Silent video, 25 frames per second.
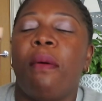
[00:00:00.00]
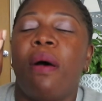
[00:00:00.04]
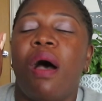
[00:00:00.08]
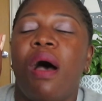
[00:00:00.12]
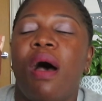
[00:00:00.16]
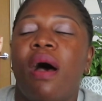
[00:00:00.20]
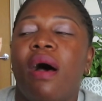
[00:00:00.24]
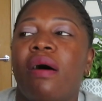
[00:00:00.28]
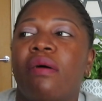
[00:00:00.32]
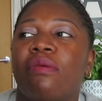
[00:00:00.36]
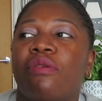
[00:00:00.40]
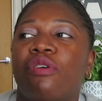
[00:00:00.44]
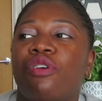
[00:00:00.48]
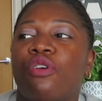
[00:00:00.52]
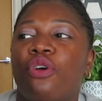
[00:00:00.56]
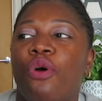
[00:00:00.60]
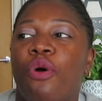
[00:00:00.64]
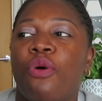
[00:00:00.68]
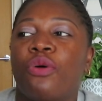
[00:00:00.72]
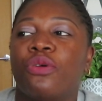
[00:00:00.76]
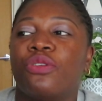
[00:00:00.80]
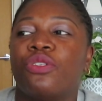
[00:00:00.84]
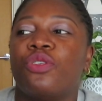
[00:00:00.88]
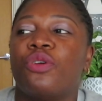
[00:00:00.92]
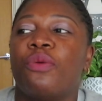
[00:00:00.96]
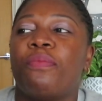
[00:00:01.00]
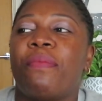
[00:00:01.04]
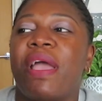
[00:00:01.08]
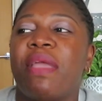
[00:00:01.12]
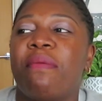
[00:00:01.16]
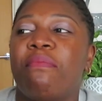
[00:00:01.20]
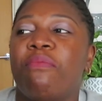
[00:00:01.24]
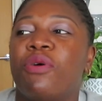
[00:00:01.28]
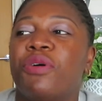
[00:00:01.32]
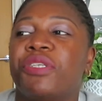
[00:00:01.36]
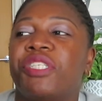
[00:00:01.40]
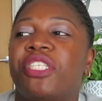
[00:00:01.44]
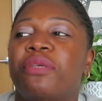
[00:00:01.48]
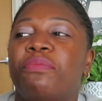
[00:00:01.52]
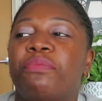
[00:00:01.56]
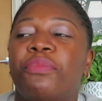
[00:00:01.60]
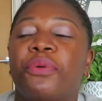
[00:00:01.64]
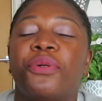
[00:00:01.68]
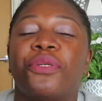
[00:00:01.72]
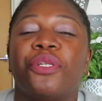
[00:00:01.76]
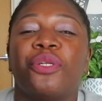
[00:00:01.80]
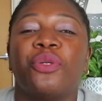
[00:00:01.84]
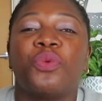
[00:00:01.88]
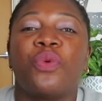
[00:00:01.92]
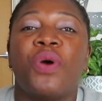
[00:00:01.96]
goal. So my most
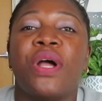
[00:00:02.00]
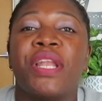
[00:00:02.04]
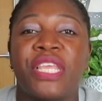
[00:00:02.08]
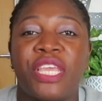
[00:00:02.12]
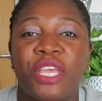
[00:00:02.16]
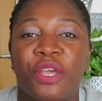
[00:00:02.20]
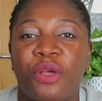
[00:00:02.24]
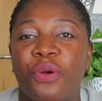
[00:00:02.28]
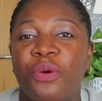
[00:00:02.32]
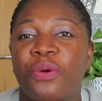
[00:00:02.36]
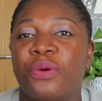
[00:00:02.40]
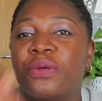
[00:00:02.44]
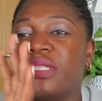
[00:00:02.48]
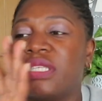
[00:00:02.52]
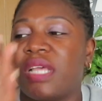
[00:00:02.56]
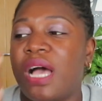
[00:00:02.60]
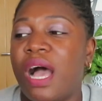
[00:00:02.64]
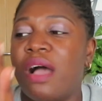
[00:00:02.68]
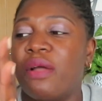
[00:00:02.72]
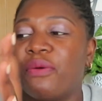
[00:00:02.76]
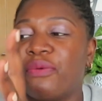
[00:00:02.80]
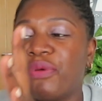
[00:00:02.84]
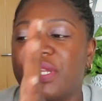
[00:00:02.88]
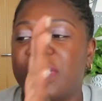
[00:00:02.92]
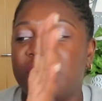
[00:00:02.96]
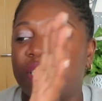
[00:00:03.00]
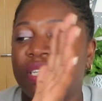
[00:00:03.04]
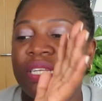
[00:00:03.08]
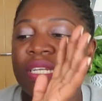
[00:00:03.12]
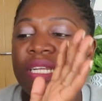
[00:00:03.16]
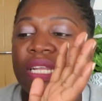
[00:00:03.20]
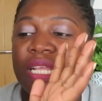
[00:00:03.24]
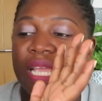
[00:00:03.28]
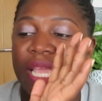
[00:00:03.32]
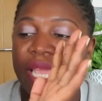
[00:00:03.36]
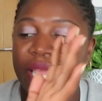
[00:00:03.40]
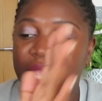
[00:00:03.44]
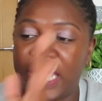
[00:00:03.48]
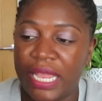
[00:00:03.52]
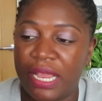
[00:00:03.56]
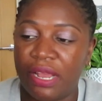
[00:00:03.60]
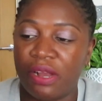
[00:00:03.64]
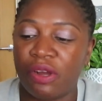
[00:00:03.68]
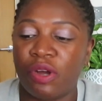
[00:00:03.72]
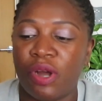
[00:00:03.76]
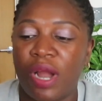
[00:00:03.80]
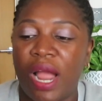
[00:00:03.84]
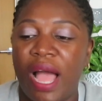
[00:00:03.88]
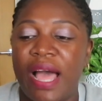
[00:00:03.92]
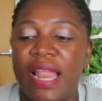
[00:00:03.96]
important 1 year goals are written
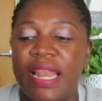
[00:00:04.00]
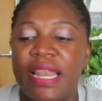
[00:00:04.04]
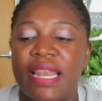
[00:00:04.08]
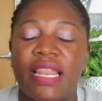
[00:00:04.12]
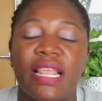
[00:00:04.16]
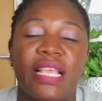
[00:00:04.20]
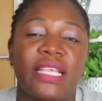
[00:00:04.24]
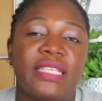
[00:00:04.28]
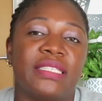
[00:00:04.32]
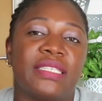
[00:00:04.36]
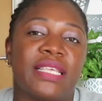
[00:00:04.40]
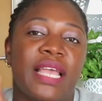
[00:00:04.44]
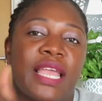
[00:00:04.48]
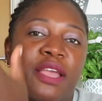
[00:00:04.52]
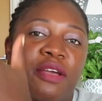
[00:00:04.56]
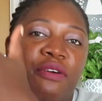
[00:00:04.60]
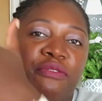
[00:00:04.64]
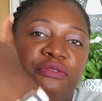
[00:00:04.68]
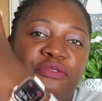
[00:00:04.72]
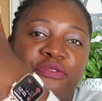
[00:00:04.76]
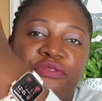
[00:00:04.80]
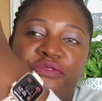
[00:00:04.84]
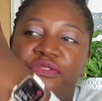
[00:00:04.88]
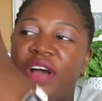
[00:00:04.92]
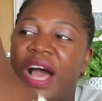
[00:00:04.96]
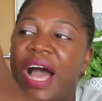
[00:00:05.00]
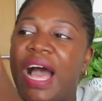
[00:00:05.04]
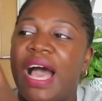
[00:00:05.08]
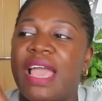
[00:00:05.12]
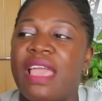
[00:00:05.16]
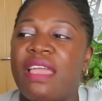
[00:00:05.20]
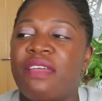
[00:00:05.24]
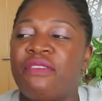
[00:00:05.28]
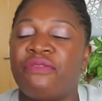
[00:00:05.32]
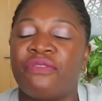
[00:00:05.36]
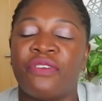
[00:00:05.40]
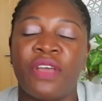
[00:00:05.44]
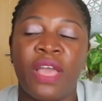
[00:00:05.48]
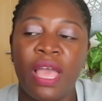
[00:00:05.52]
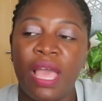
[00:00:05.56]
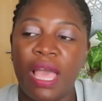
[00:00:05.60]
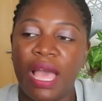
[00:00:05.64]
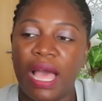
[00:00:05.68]
here. And there's like five